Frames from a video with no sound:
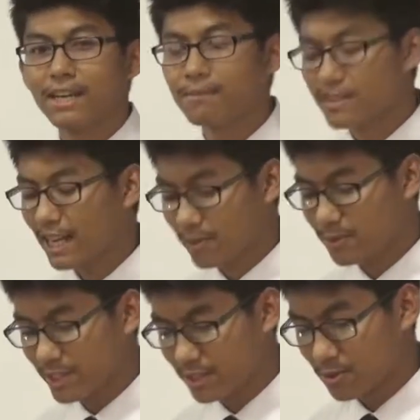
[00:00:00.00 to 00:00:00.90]
became
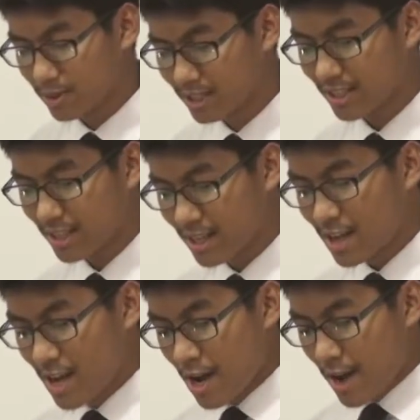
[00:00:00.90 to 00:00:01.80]
secondary student.
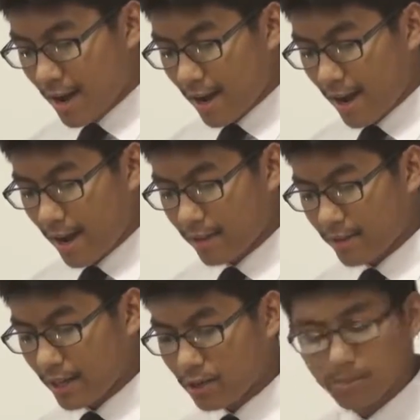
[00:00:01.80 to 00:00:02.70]

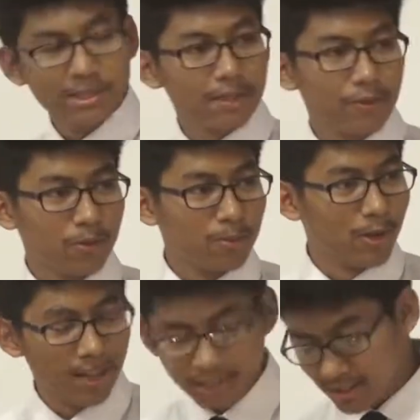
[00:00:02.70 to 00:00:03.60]
And thank you, Mr.
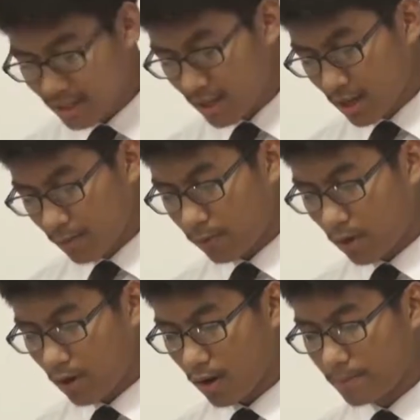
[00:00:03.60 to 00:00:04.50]
Moran,
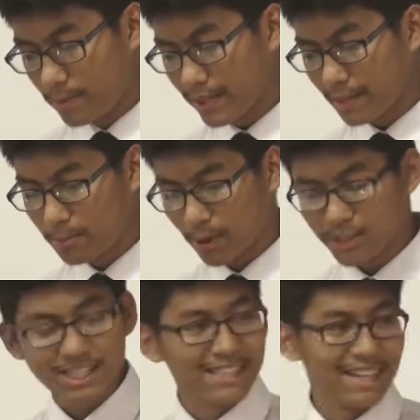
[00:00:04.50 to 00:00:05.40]
for bringing
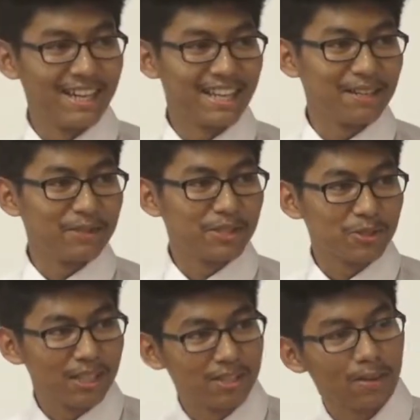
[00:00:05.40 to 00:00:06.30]
projects and giving
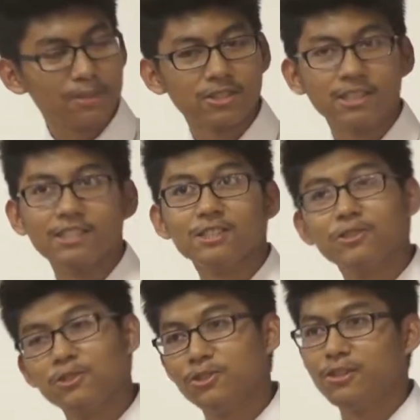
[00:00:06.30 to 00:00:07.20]
students opportunity
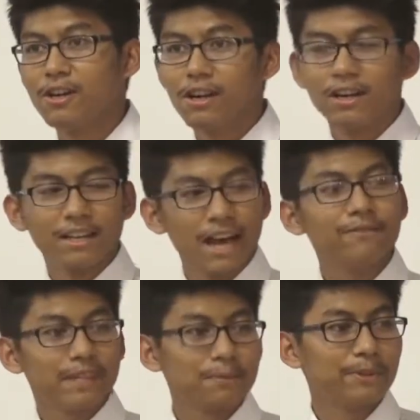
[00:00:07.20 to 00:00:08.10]
to
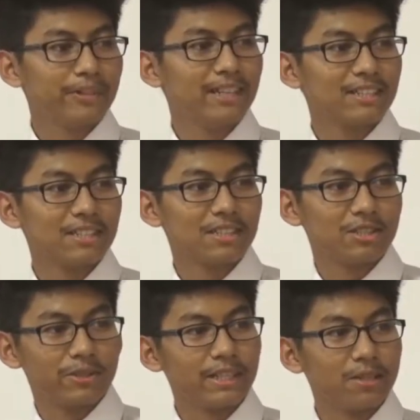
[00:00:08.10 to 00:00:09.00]
have experience
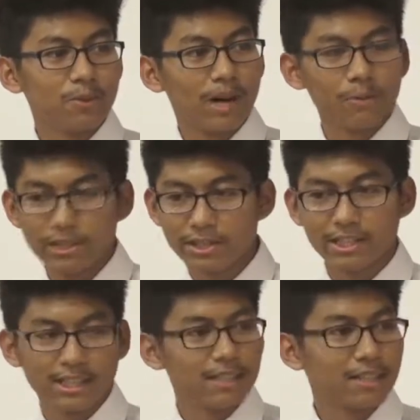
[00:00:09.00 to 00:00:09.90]
during while we are
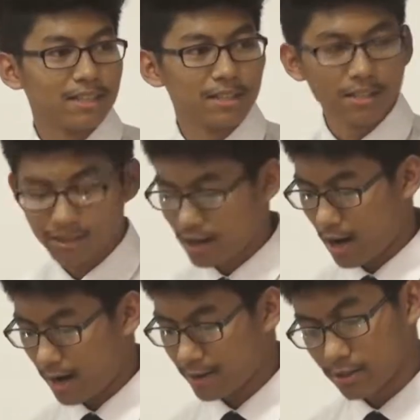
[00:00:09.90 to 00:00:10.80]
attending
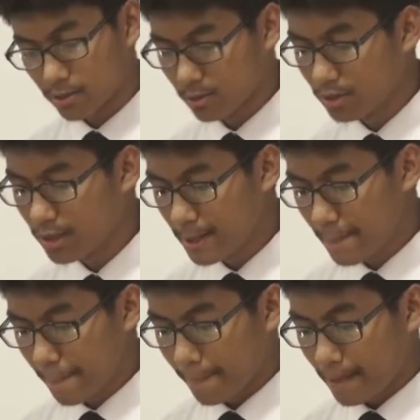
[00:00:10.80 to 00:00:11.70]
the school.
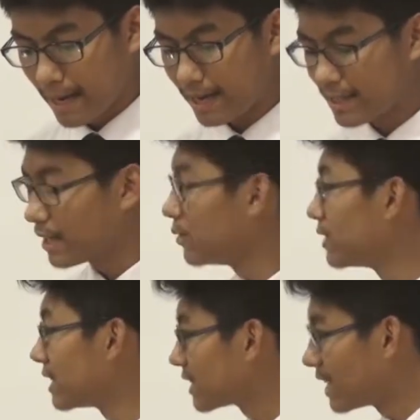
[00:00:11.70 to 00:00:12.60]
And thank you,
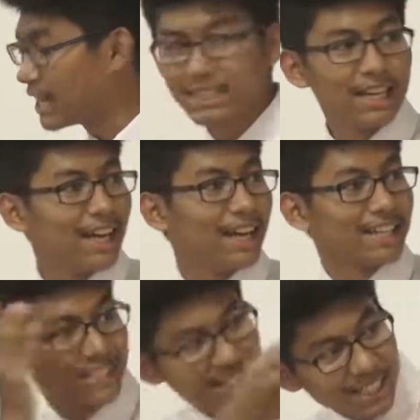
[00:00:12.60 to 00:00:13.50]
Teacher Zani
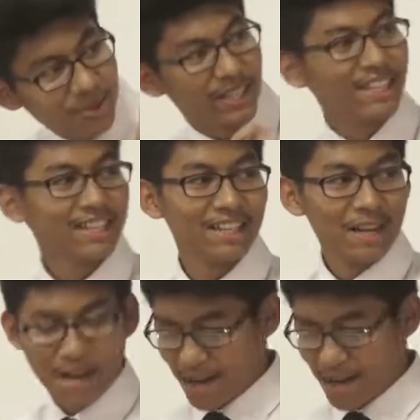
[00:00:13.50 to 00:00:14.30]
and Teacher Tui,